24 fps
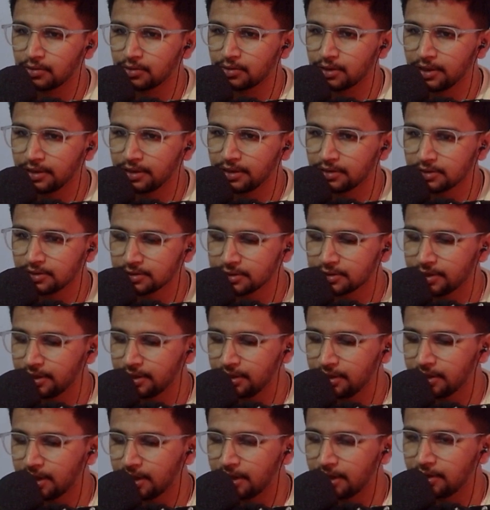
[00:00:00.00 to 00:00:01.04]
clear the
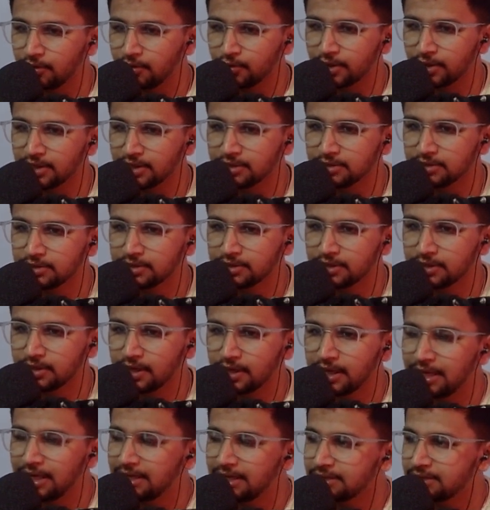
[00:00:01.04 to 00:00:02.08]
screen and you can say
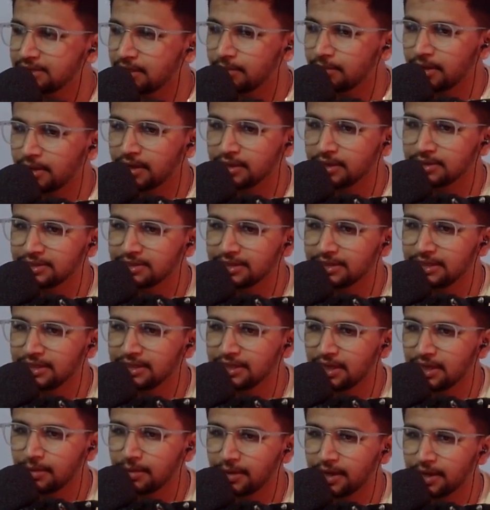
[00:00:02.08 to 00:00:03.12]
ls command,
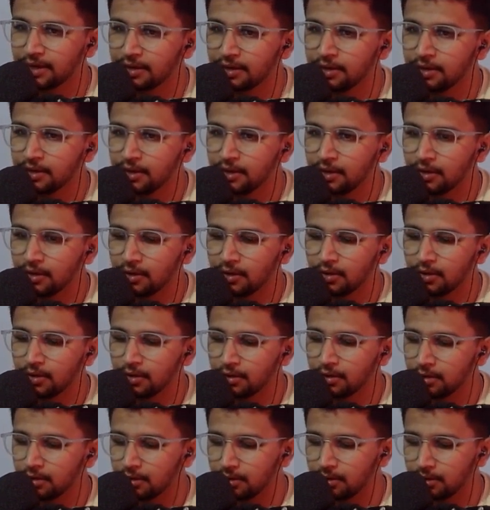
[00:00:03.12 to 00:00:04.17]
cd command,
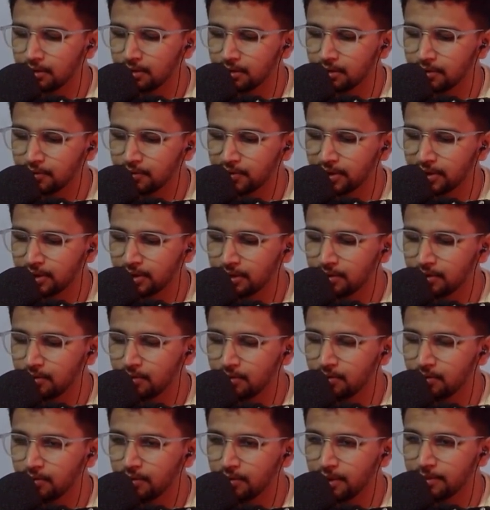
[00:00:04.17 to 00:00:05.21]
or you can
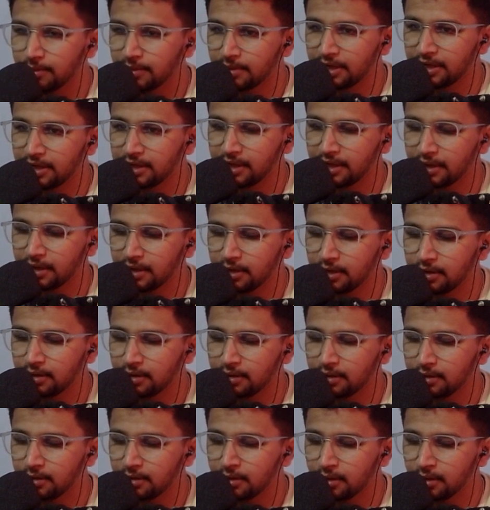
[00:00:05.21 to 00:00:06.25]
do
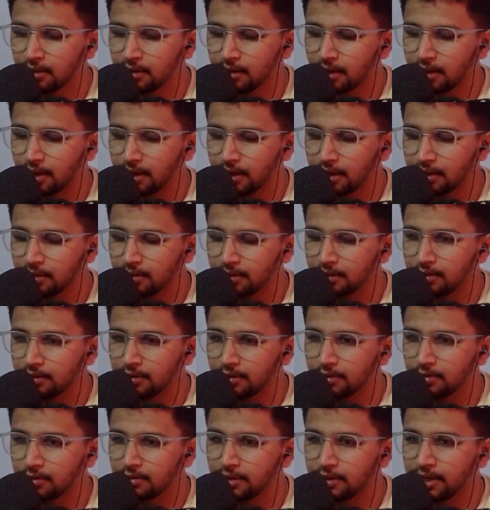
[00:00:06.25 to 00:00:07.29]
mkdir
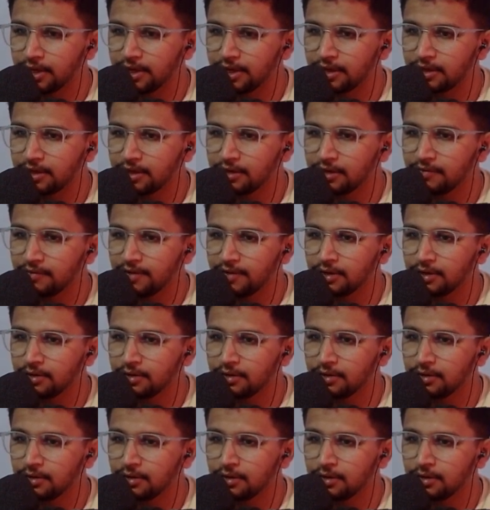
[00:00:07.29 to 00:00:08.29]
and directory1